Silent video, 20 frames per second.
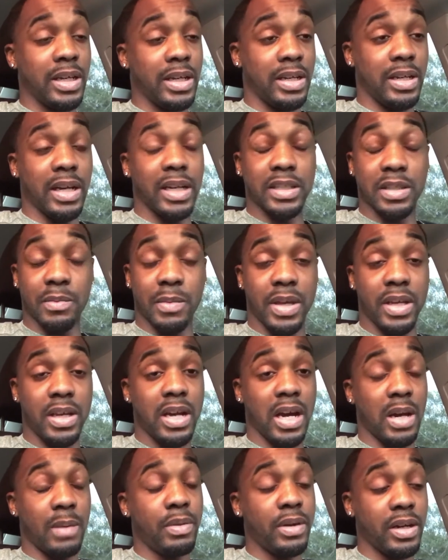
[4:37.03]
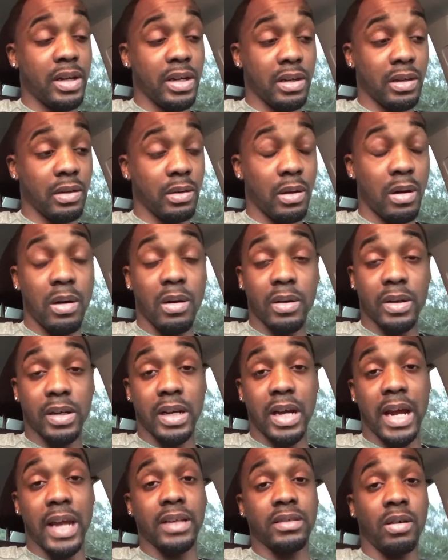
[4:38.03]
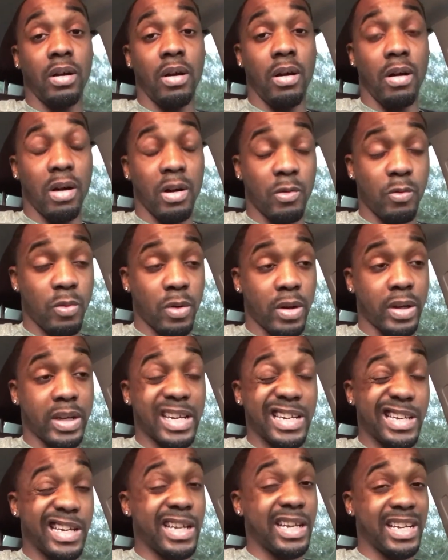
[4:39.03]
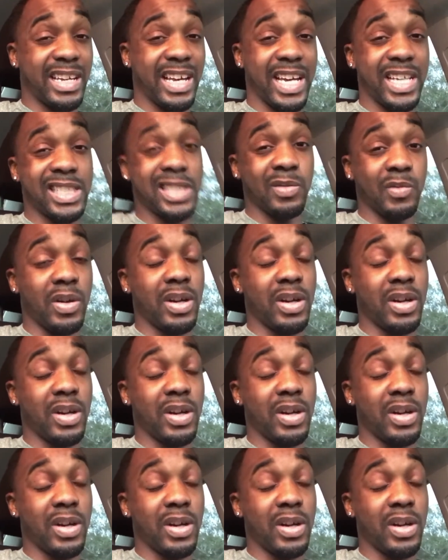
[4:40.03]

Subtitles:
It doesn't, man. You got to put in long nights, hard work, and dedication.